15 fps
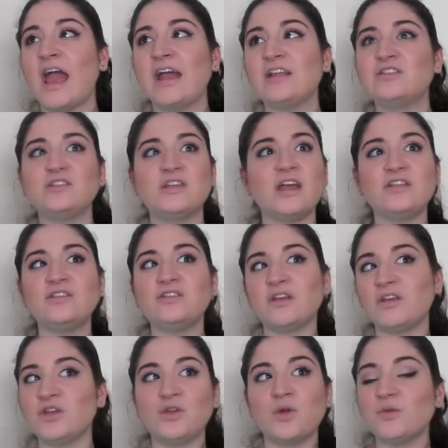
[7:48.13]

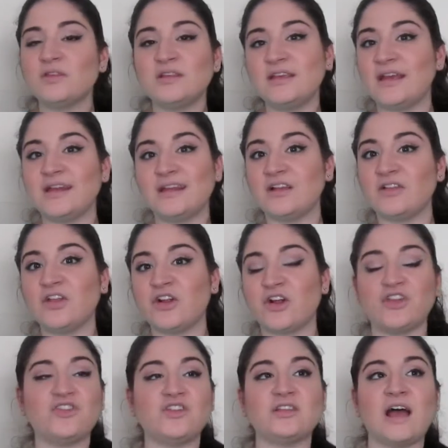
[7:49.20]
you don't see any glitter.
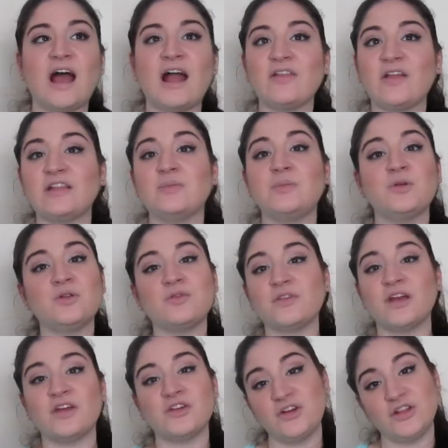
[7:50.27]
It just highlights
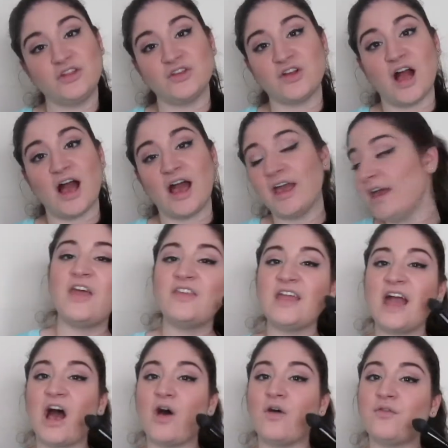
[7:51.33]
beautifully underneath your eye. The
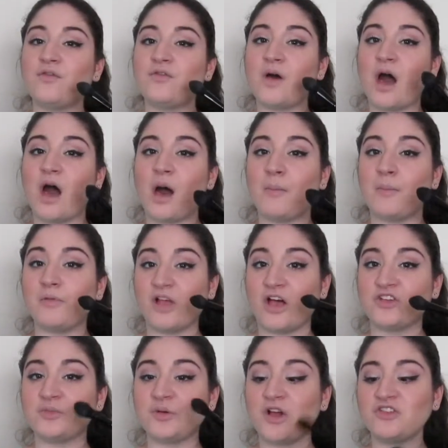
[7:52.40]
e.l.f.
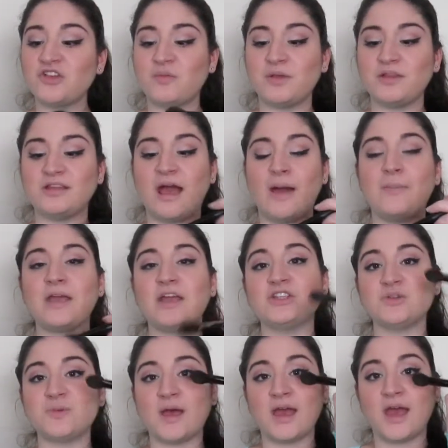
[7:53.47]
Blush brush, I've been tapping
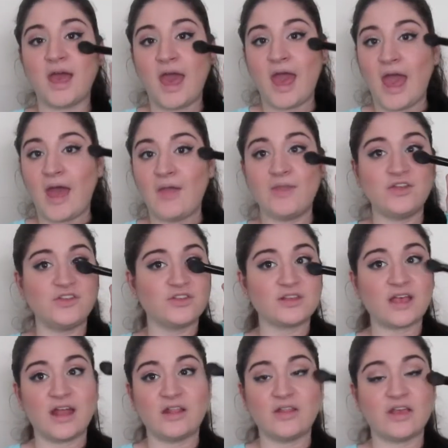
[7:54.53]
into it and then
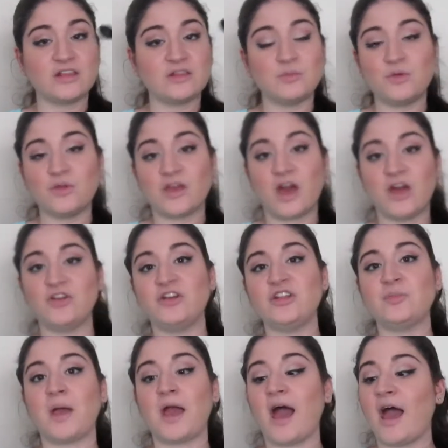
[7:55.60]
just kind of like smoothing it
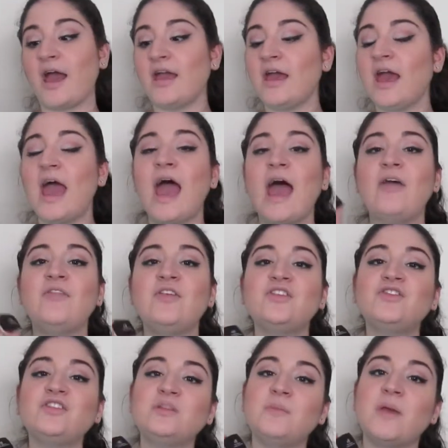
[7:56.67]
underneath my eye. And
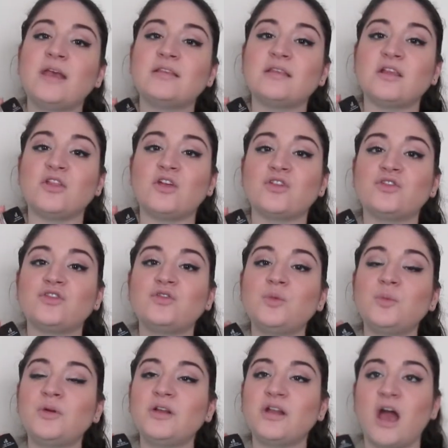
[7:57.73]
this just makes it look
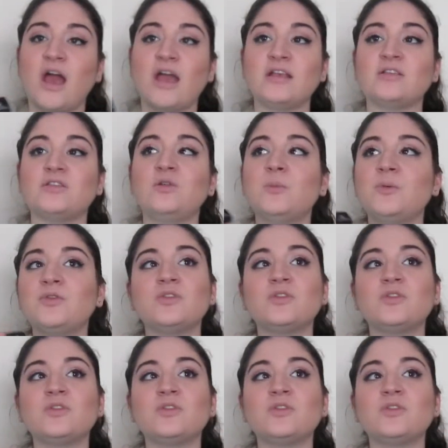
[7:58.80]
super nice, super